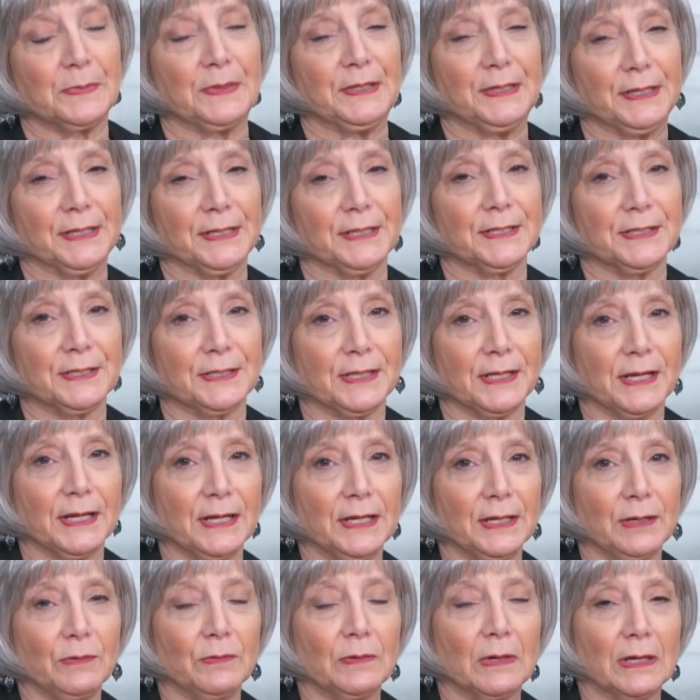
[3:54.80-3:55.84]
because
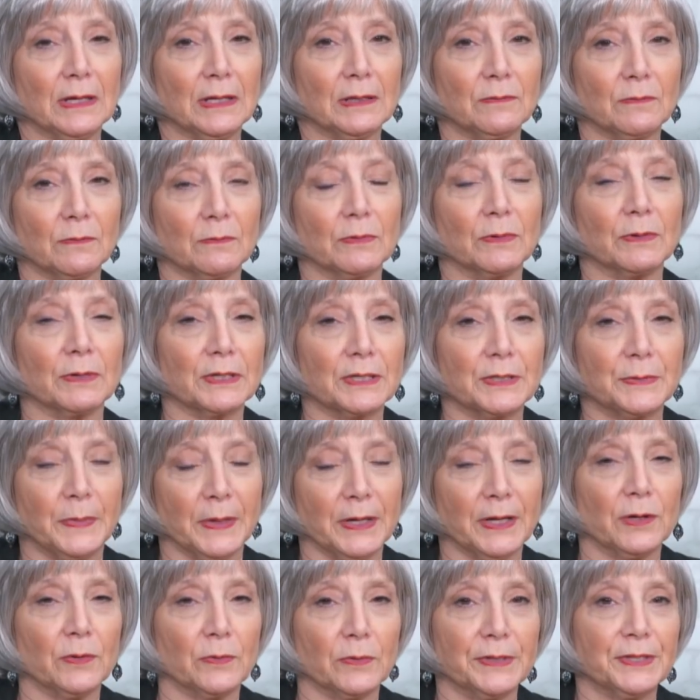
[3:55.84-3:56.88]
they it works
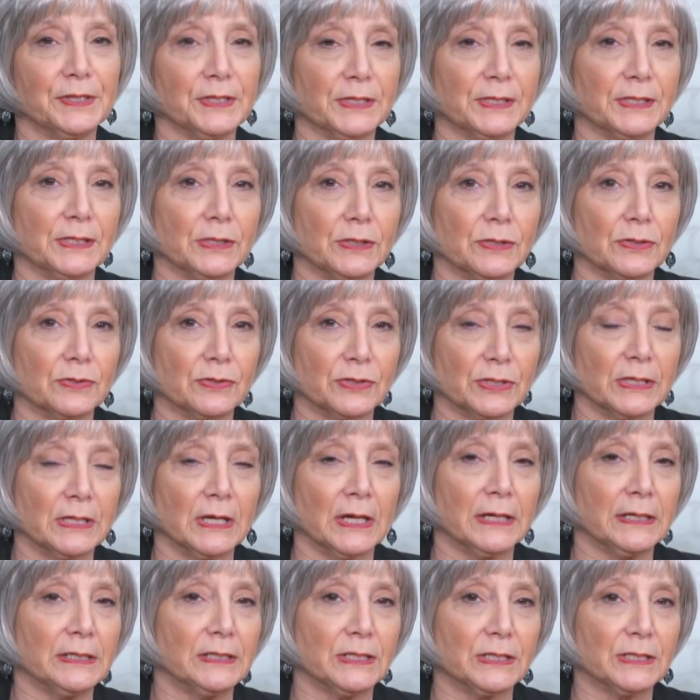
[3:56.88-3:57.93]
better with the scissors, and
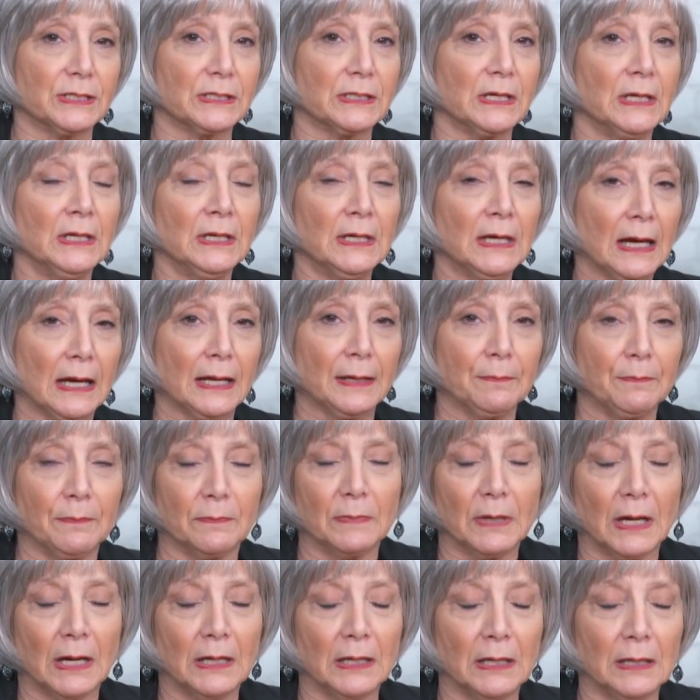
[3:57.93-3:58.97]
I just I
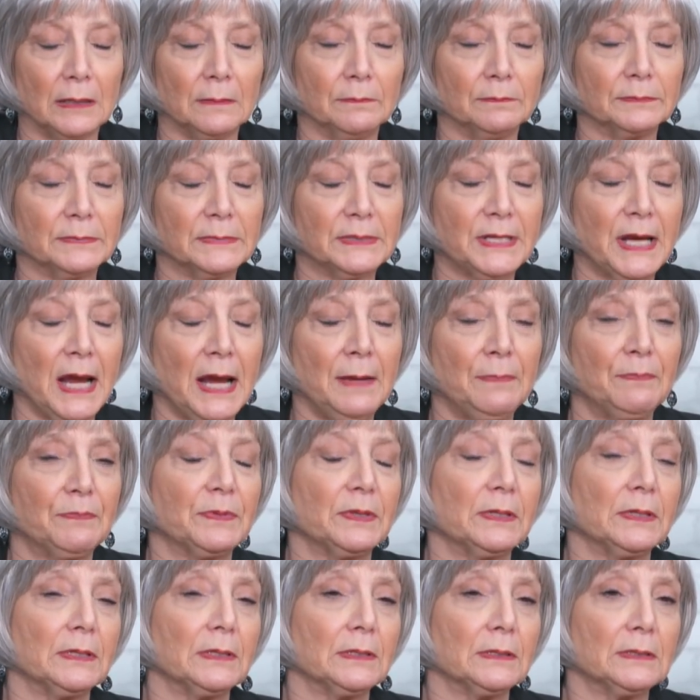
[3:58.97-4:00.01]
um, tape
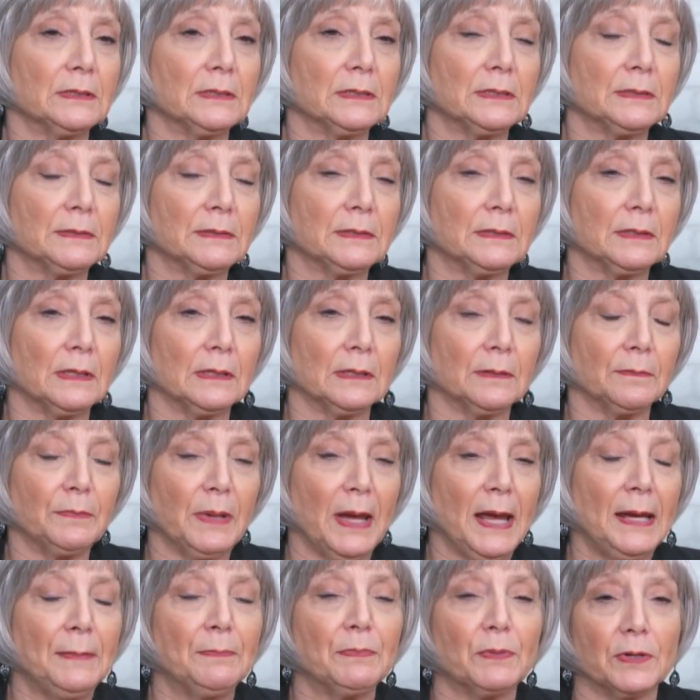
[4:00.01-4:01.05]
the uh,
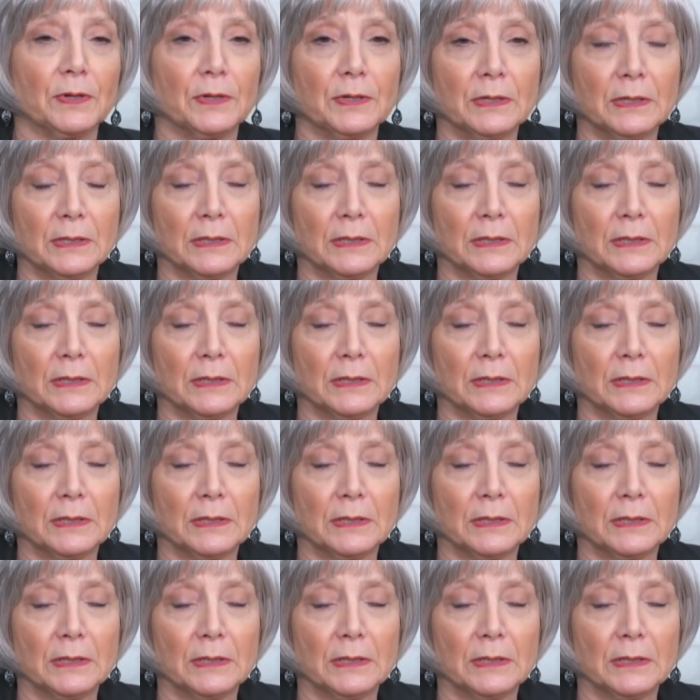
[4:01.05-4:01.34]
paper